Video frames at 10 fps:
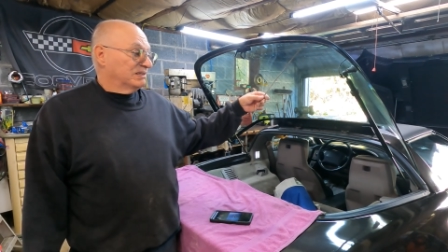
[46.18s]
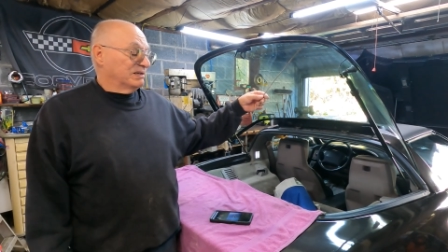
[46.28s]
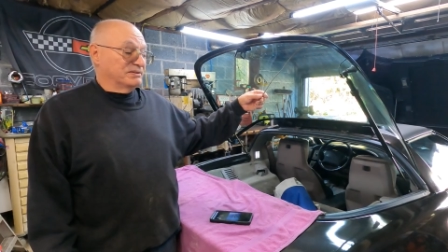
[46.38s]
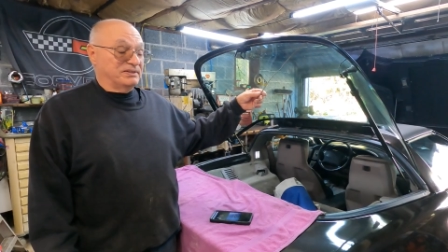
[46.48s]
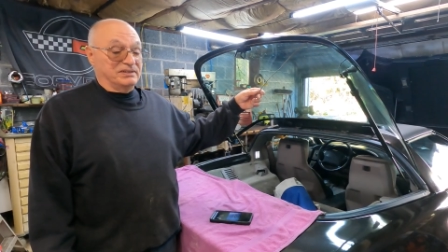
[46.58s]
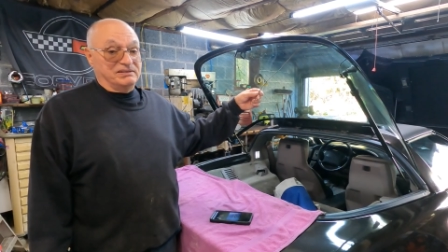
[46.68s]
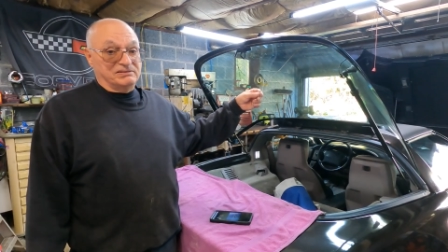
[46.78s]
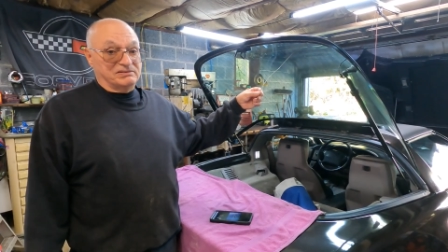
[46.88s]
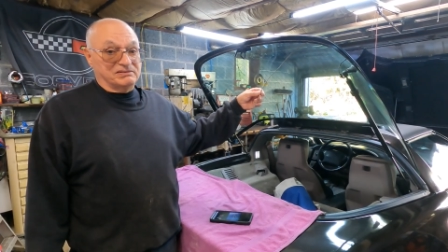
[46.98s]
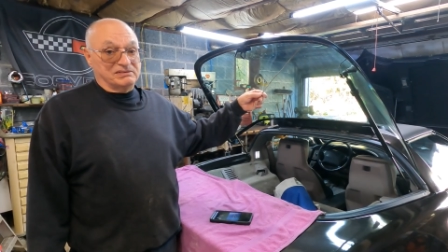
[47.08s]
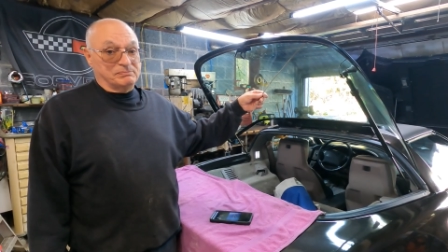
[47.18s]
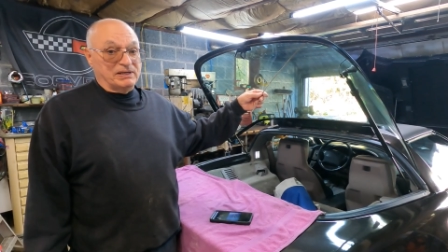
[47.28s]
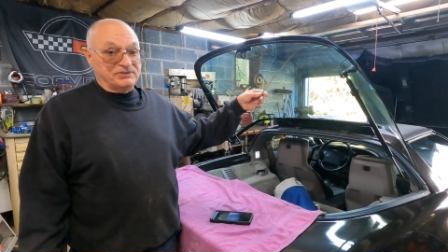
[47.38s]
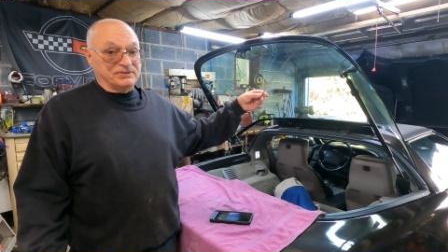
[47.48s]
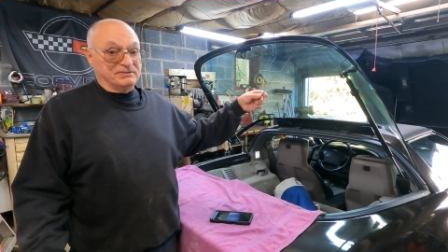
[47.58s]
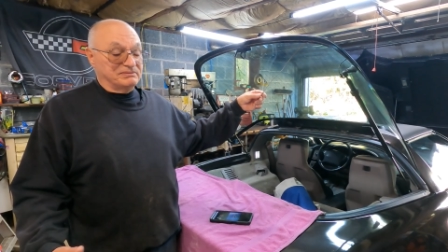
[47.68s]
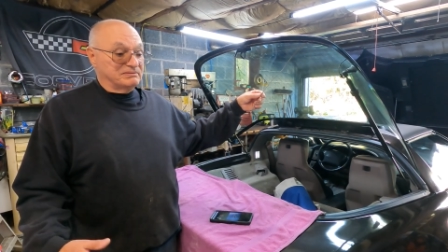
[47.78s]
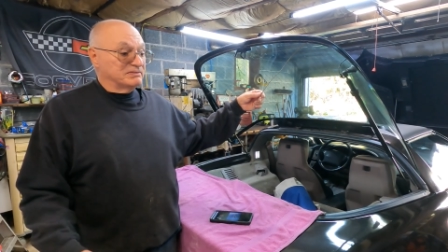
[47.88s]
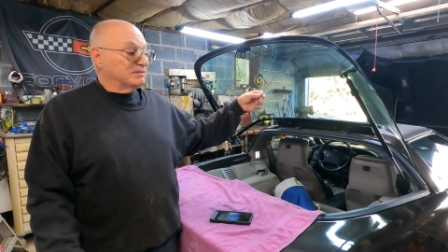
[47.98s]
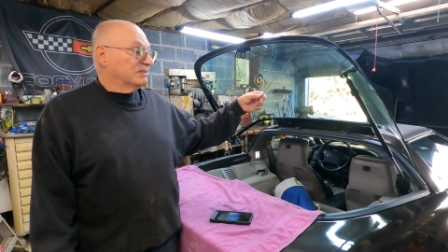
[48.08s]
other things, suspension,
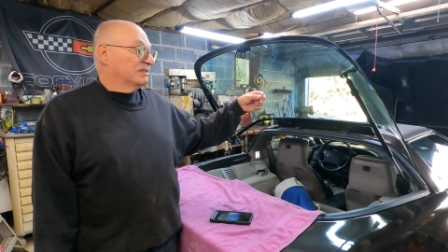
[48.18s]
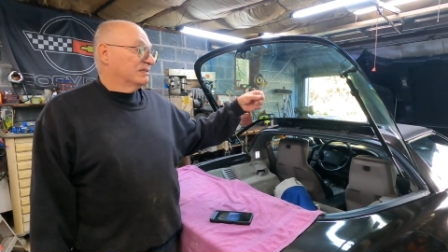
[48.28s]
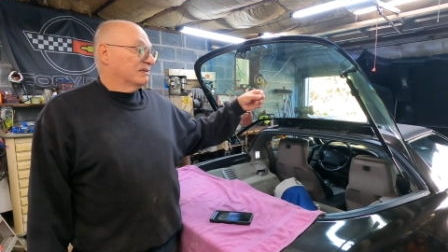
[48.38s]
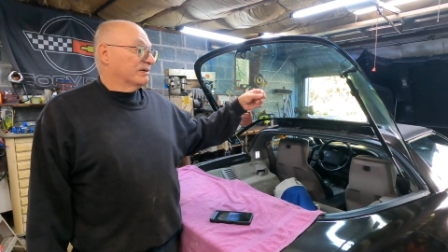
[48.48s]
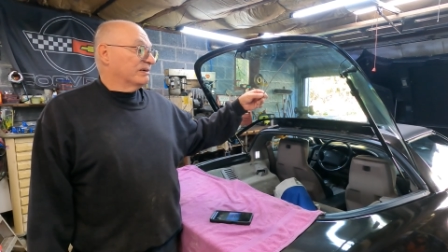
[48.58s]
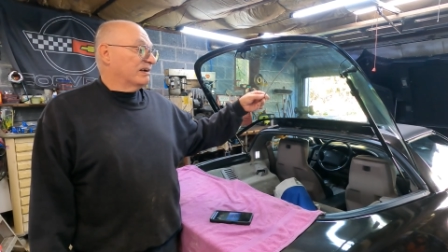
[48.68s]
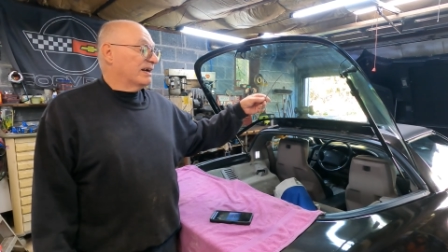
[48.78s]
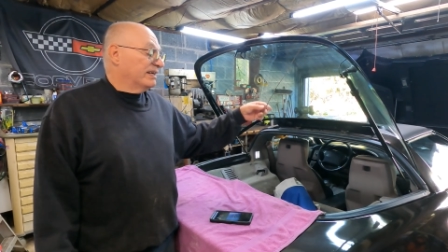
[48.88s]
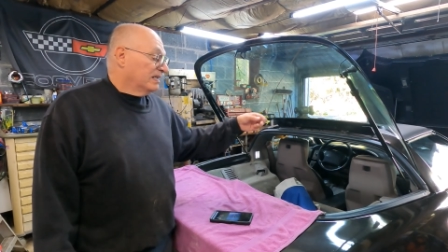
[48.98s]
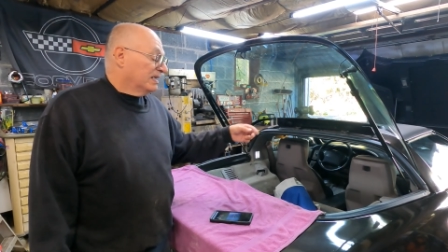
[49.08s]
or not.